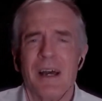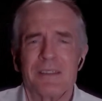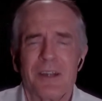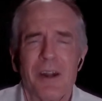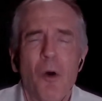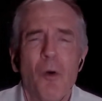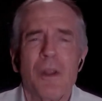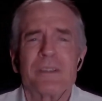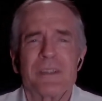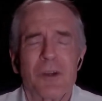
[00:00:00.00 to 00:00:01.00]
start
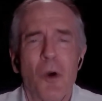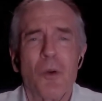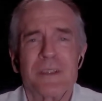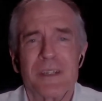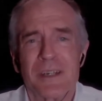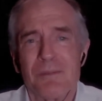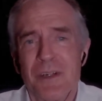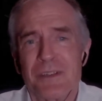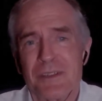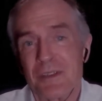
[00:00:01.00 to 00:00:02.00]
holistic
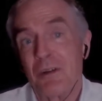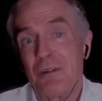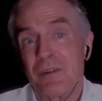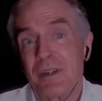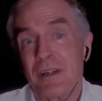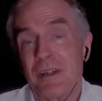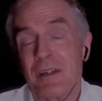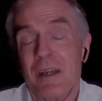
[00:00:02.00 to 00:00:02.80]
admissions all over again.